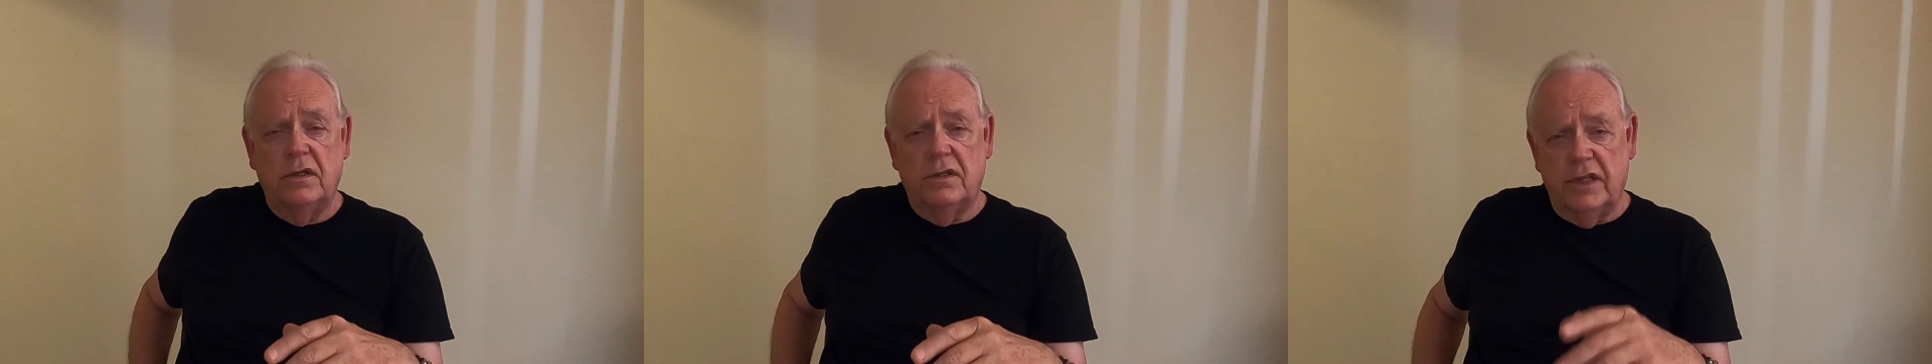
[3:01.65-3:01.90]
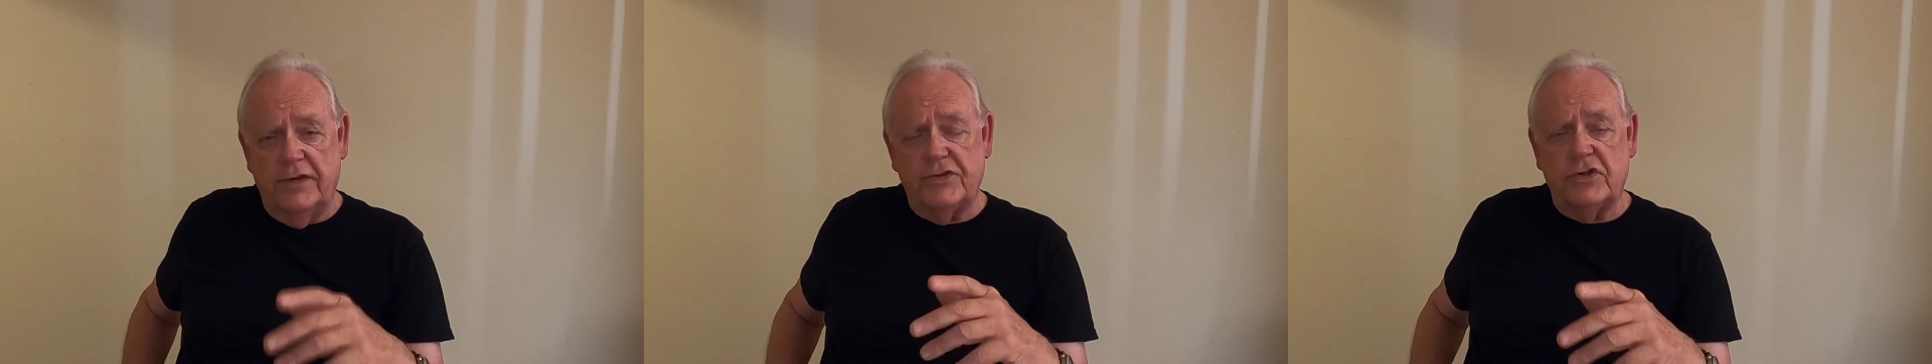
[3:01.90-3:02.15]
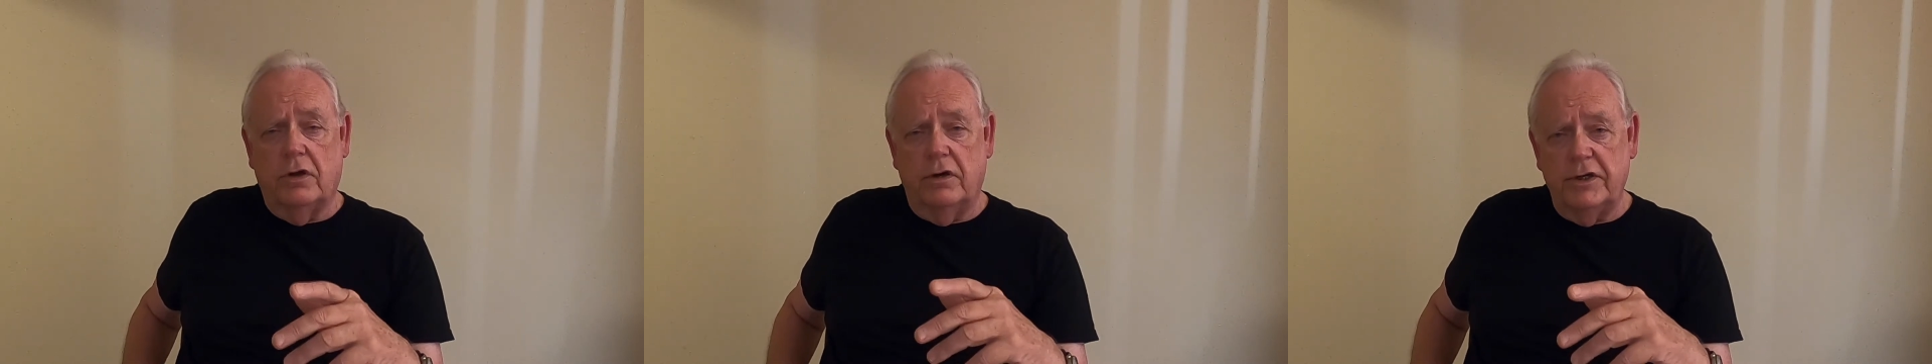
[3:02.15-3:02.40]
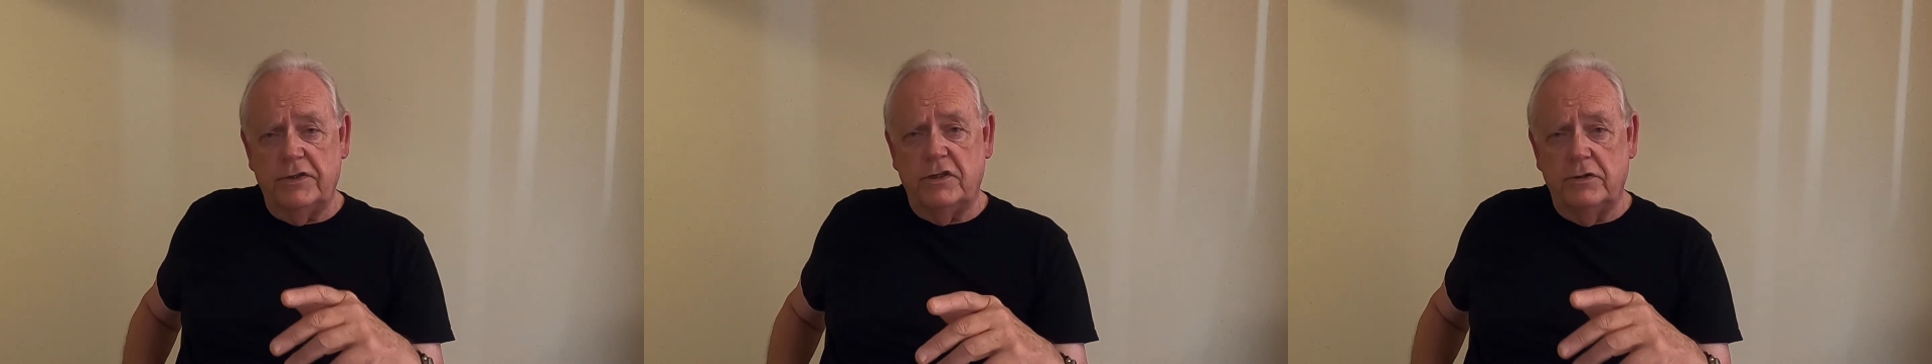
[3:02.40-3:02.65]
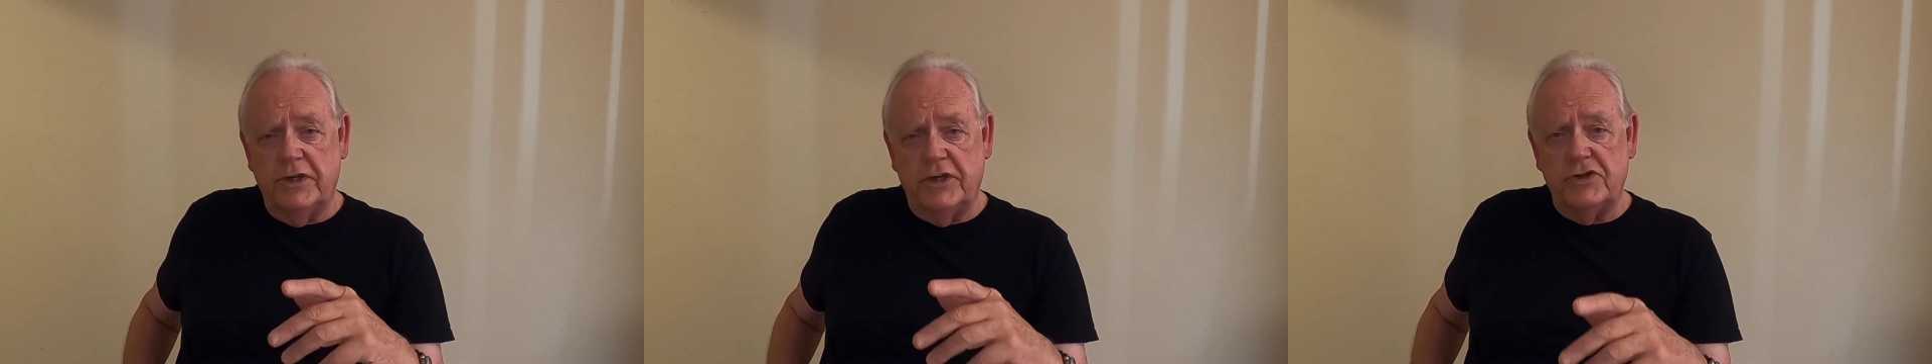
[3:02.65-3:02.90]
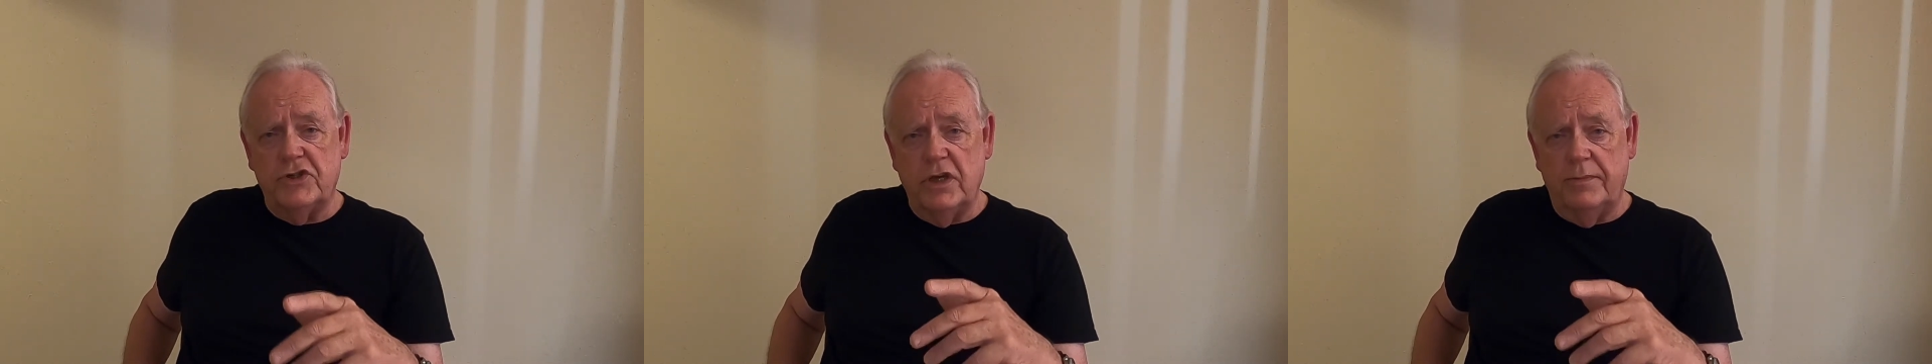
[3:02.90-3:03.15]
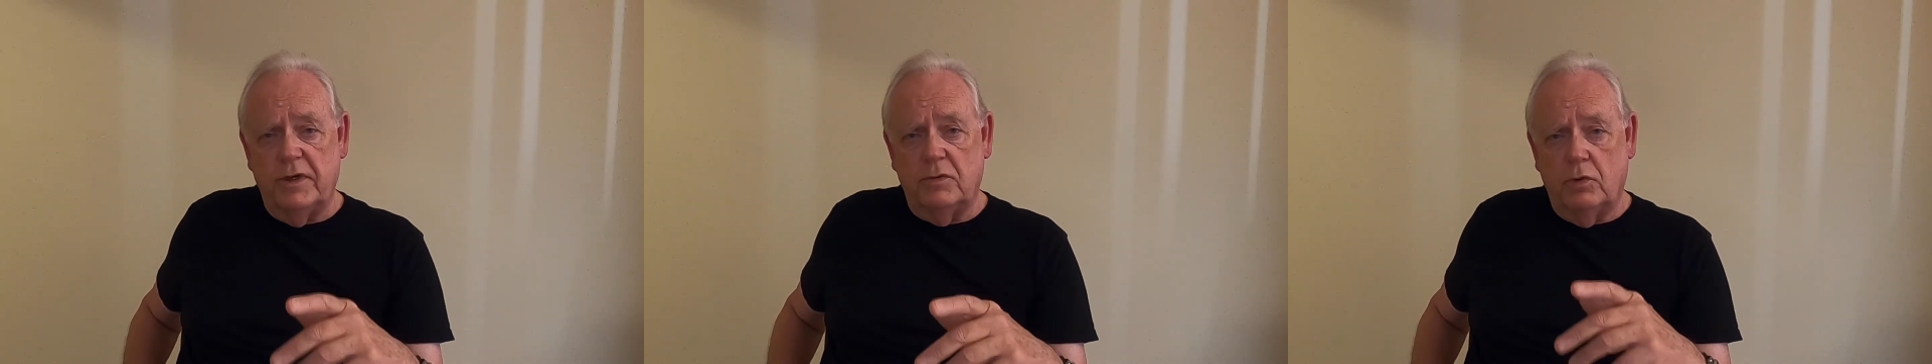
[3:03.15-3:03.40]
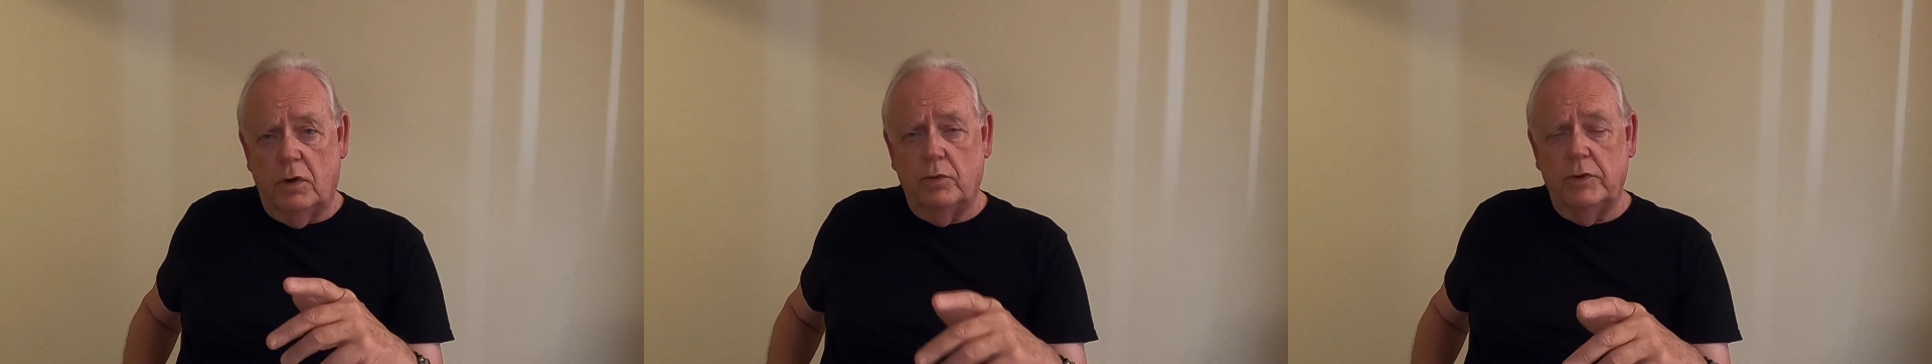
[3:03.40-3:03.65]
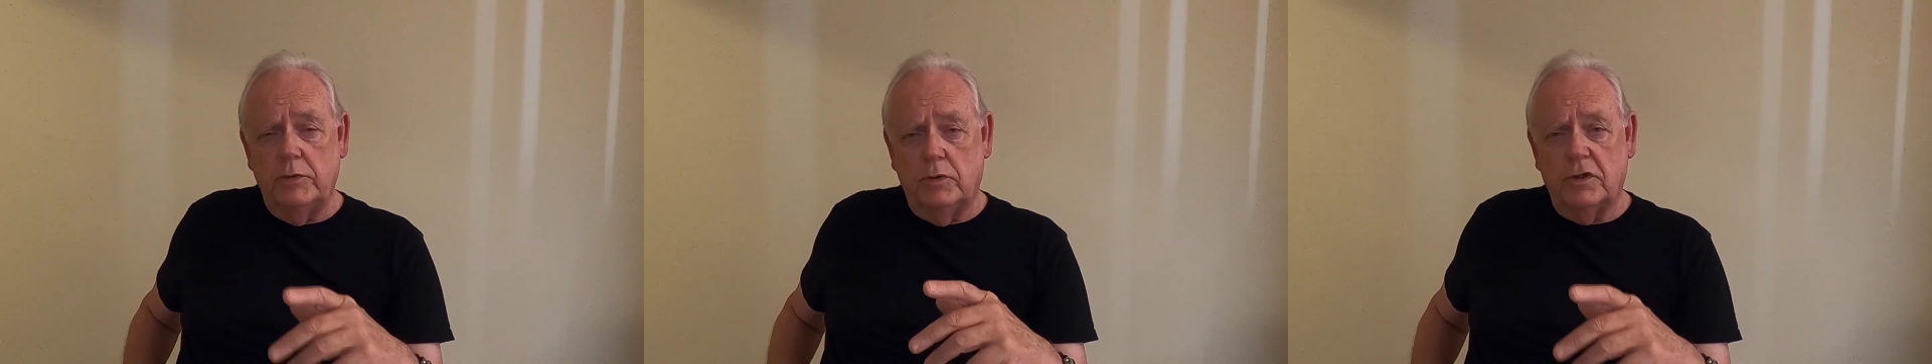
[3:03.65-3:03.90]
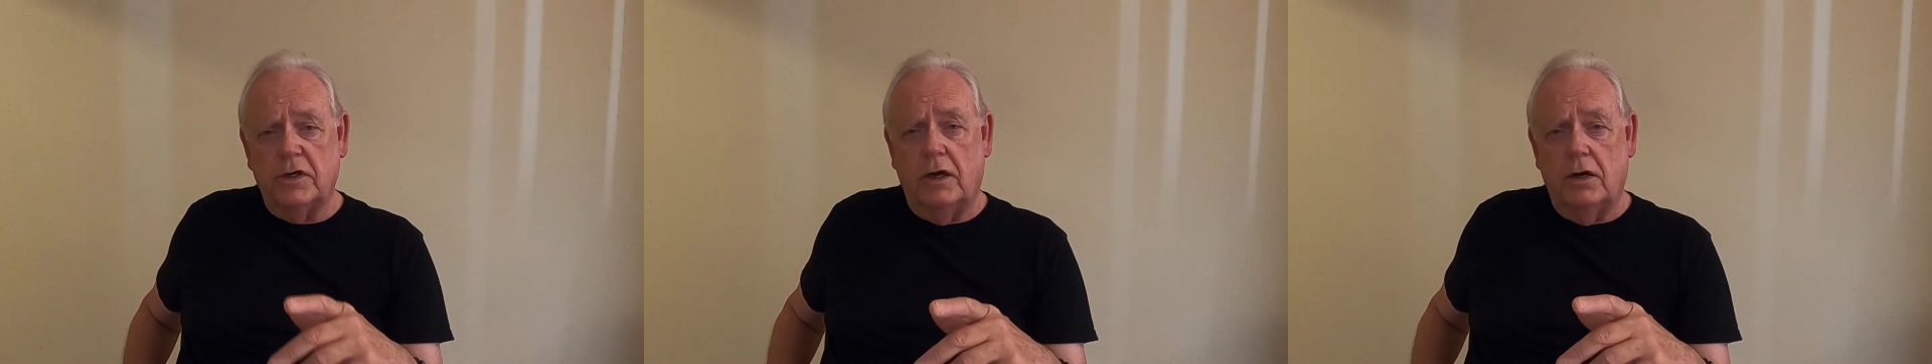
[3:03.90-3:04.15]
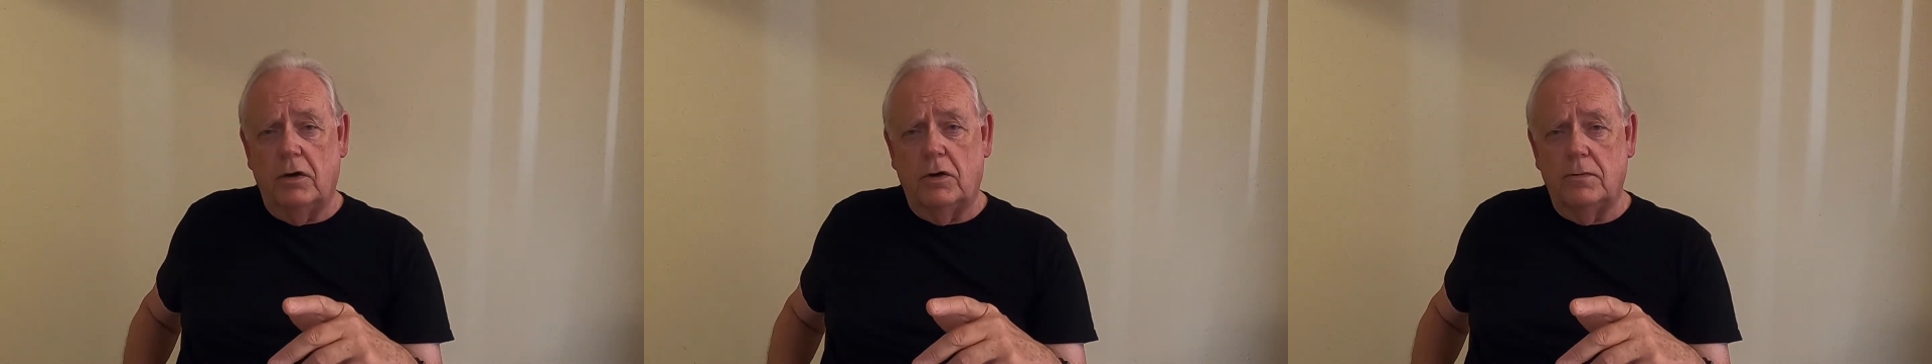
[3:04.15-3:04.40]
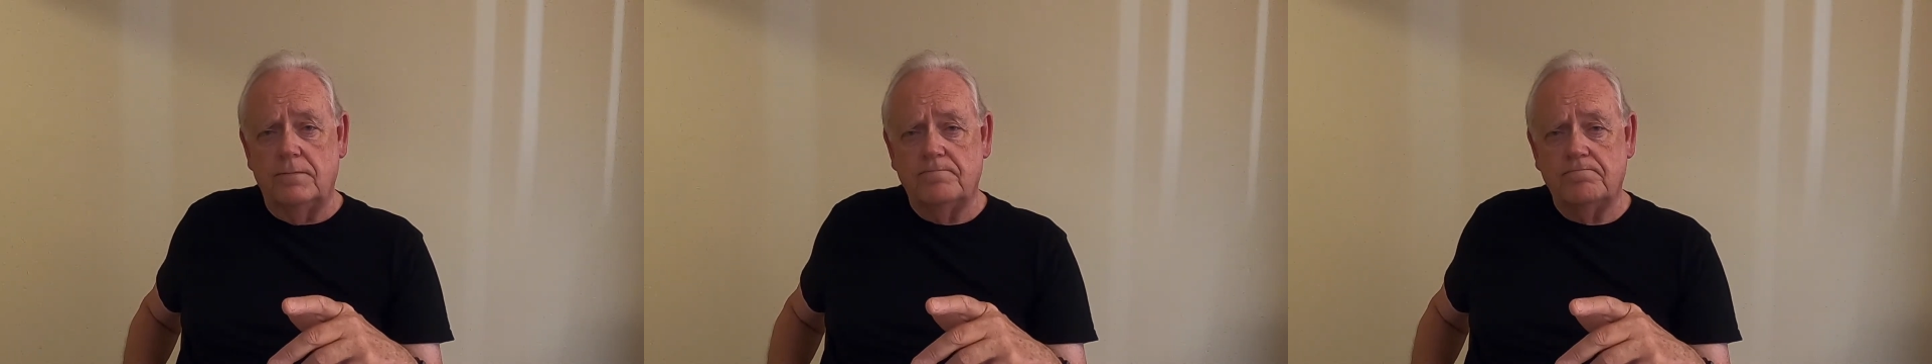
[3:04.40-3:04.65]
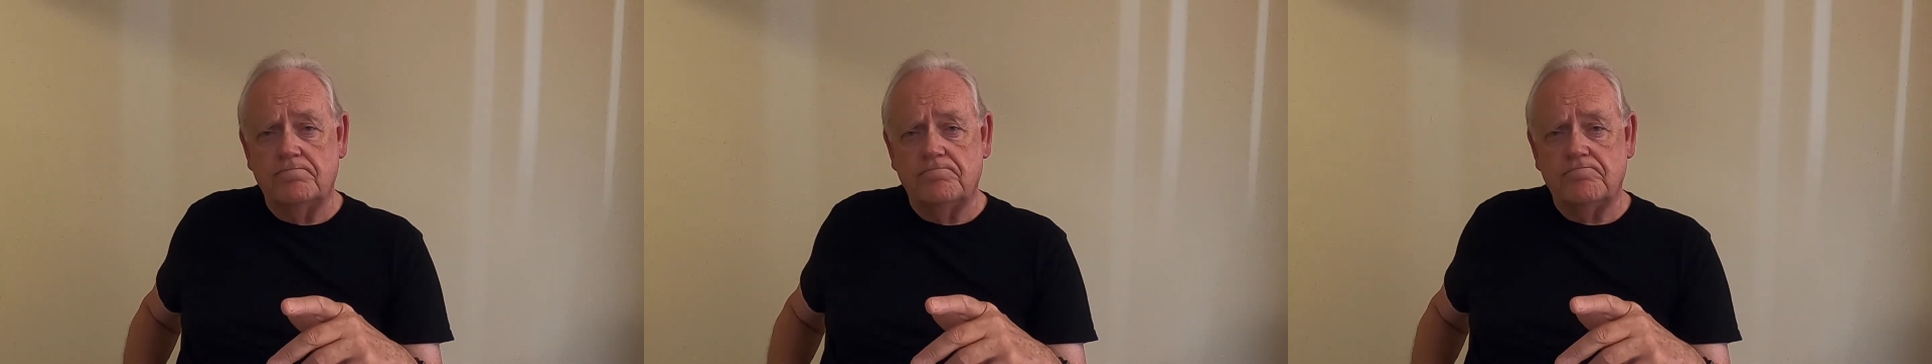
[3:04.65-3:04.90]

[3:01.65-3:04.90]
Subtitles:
they've started to exhibit what we will call